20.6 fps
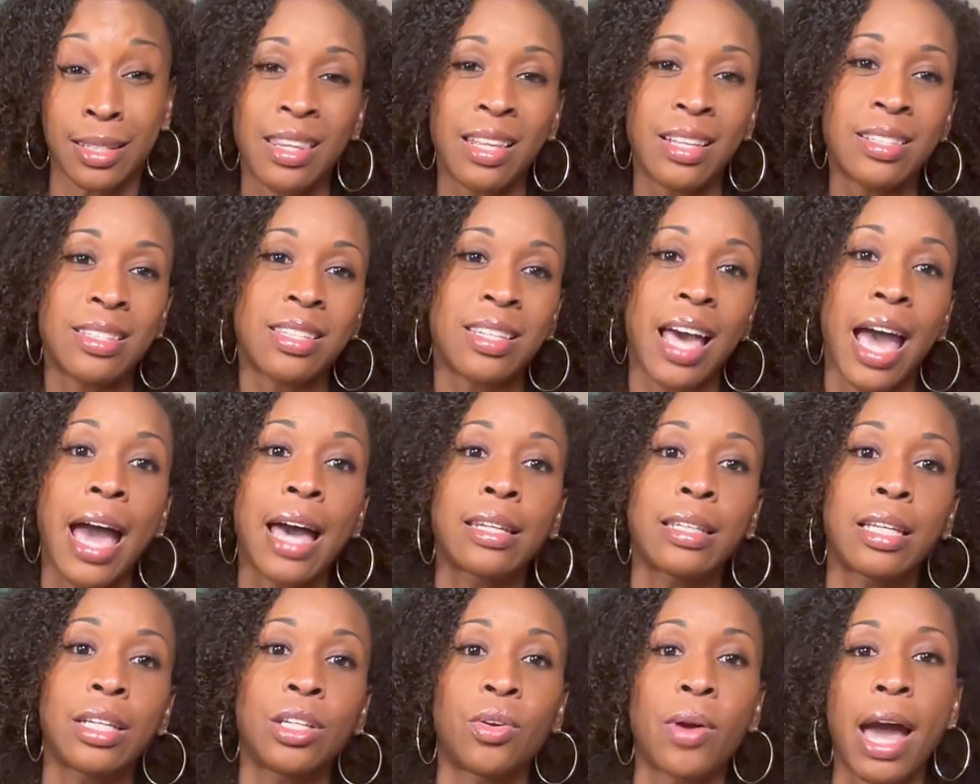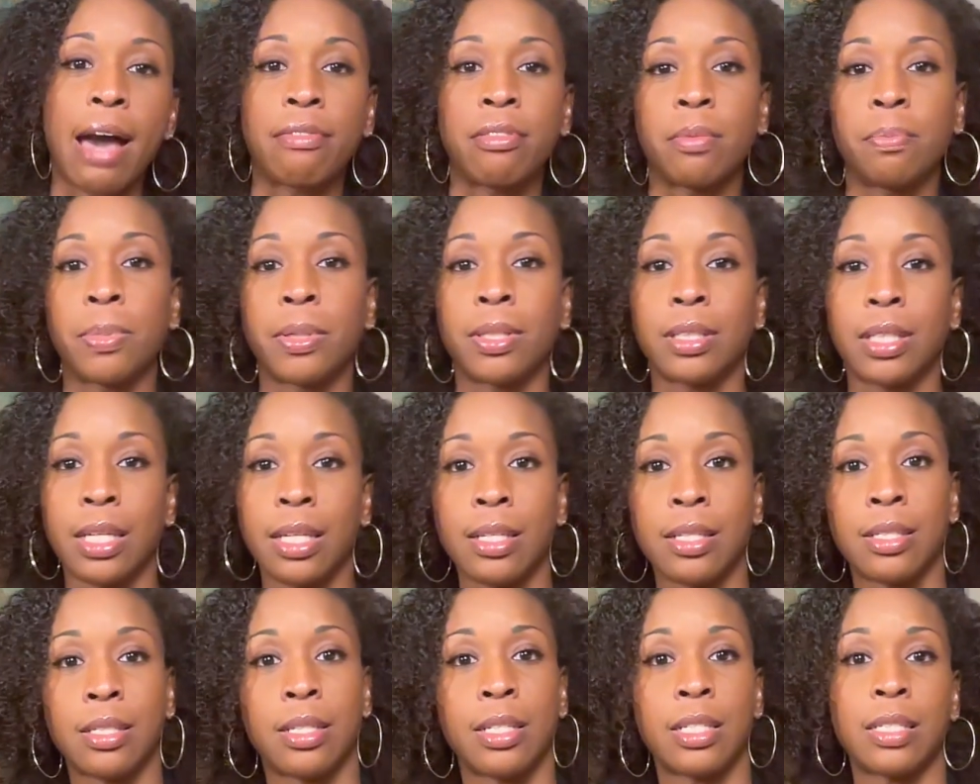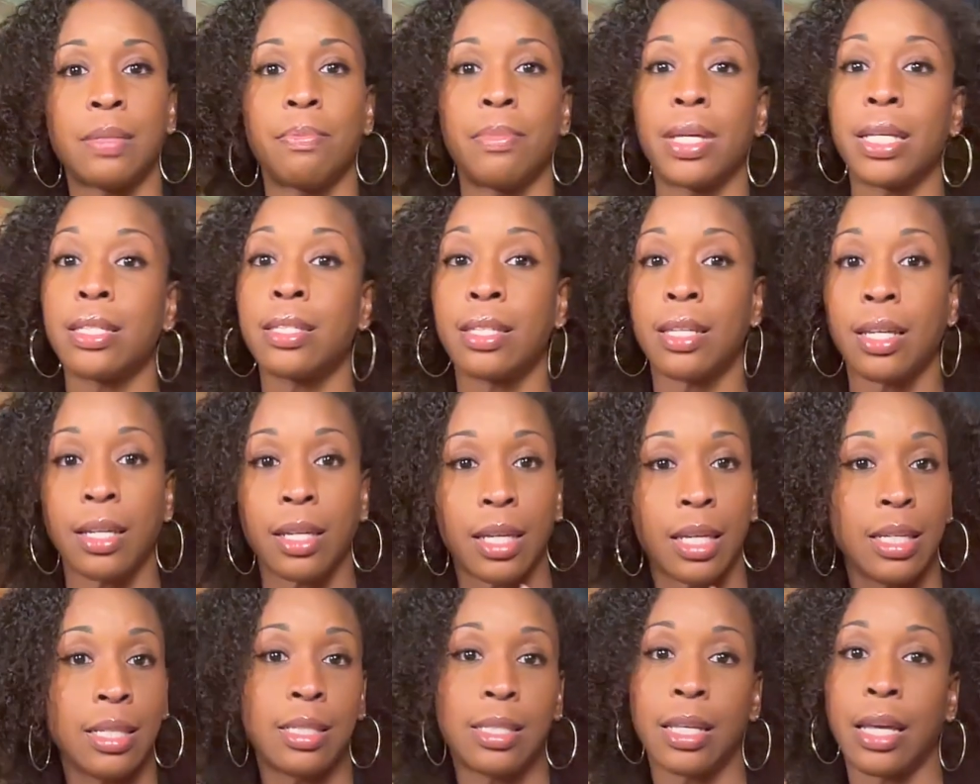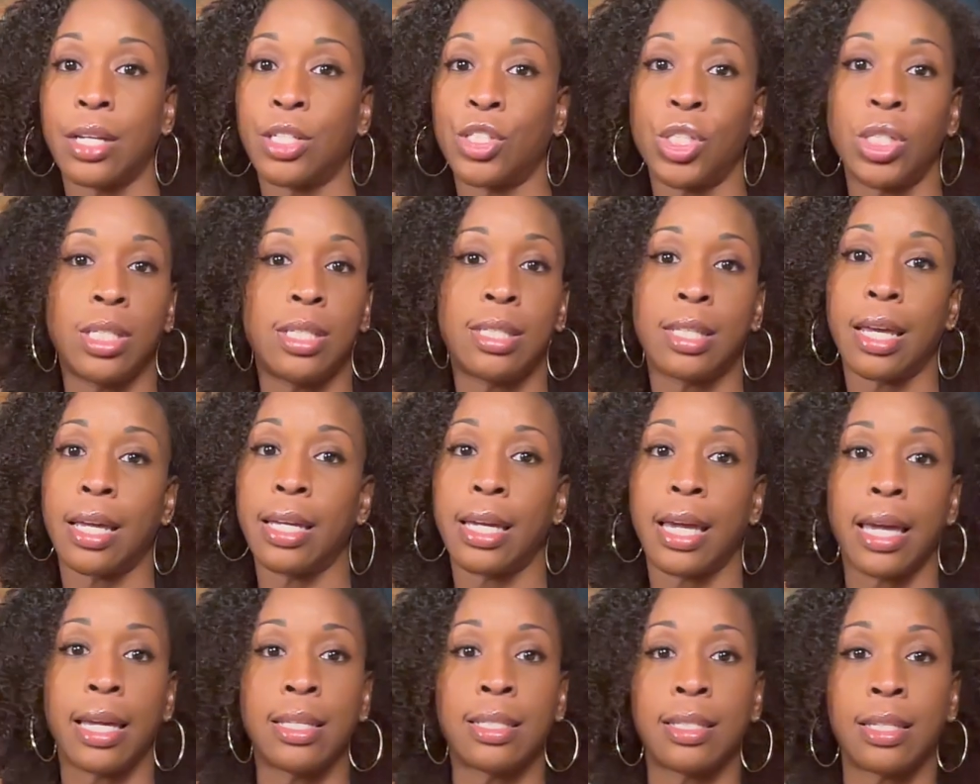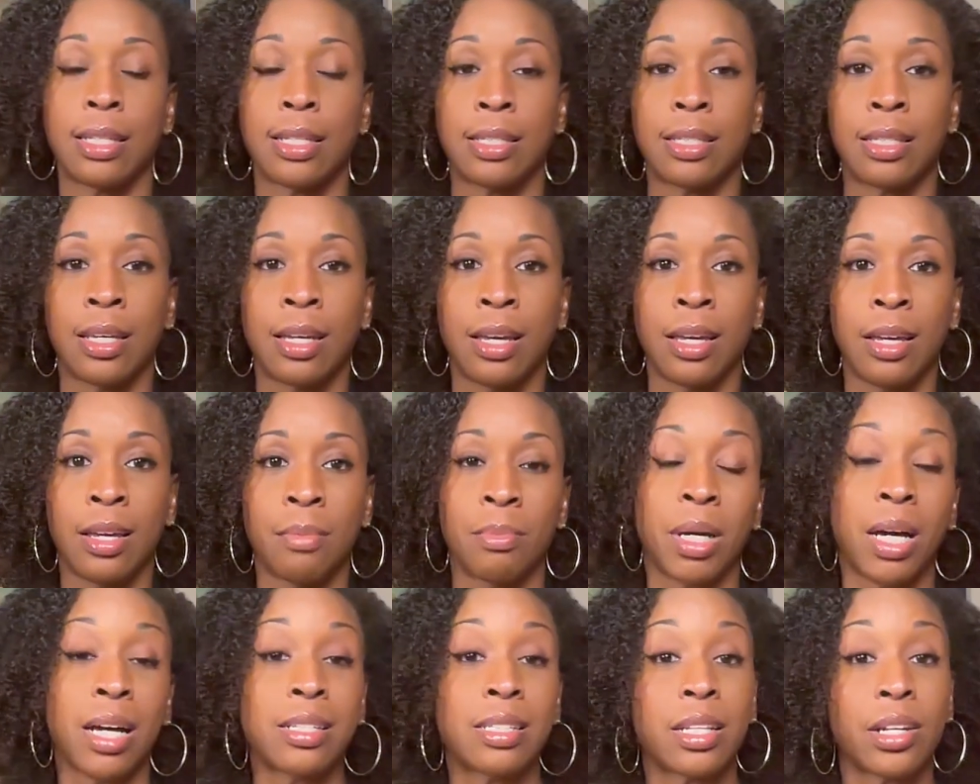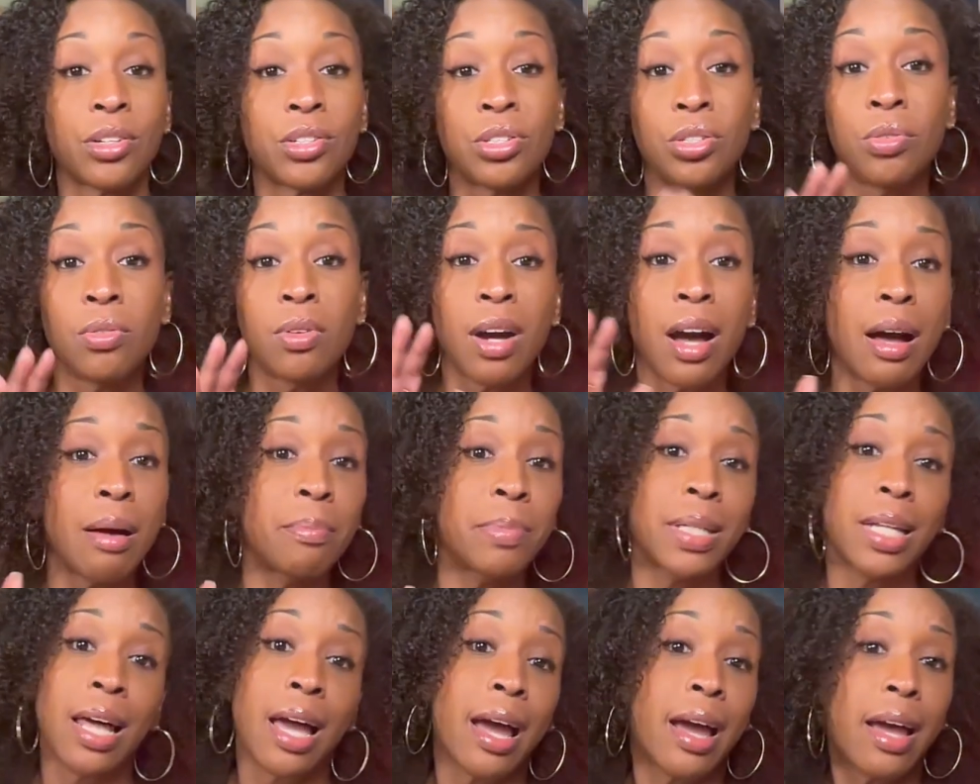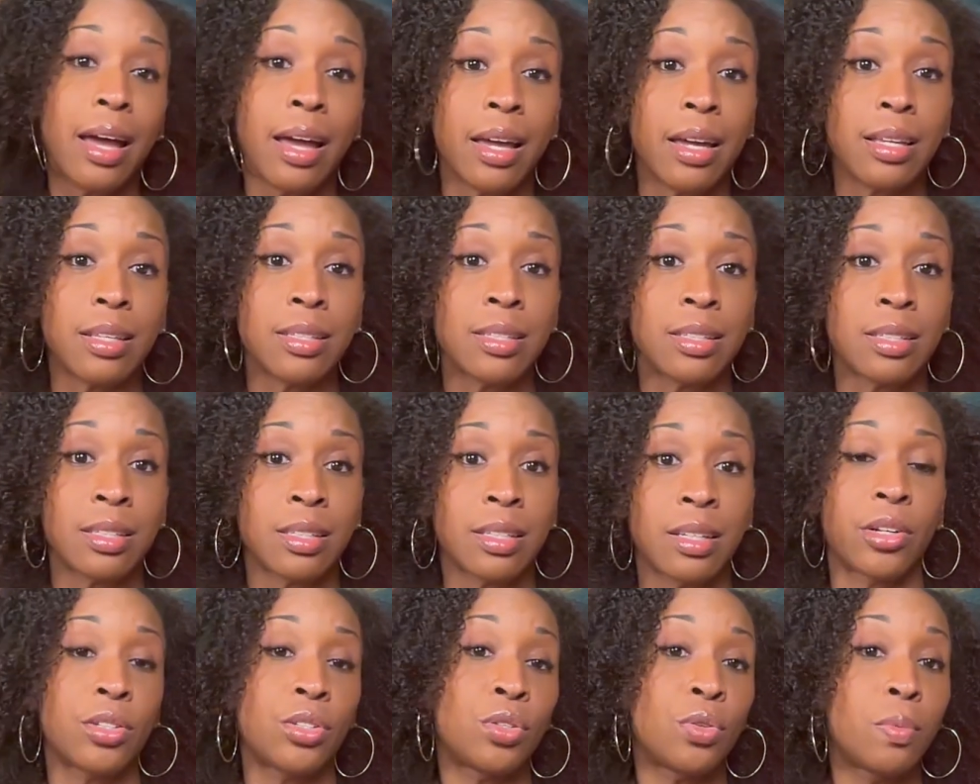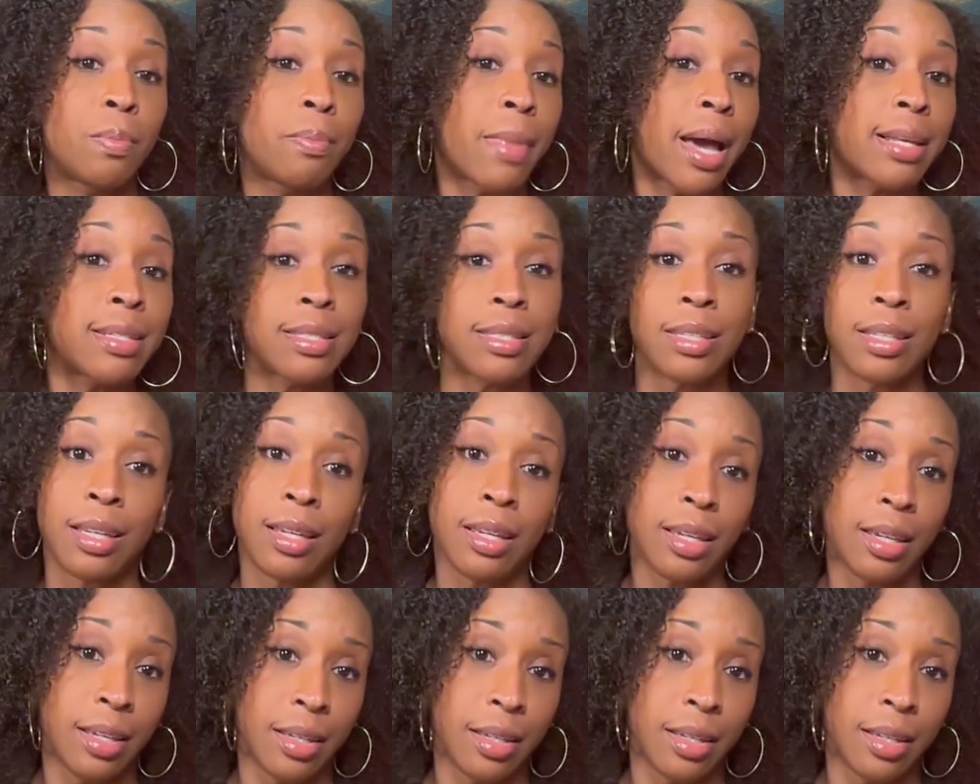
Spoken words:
And then sadly, you have the police dismissing he said, she said cases because they're too complex. They're too messy.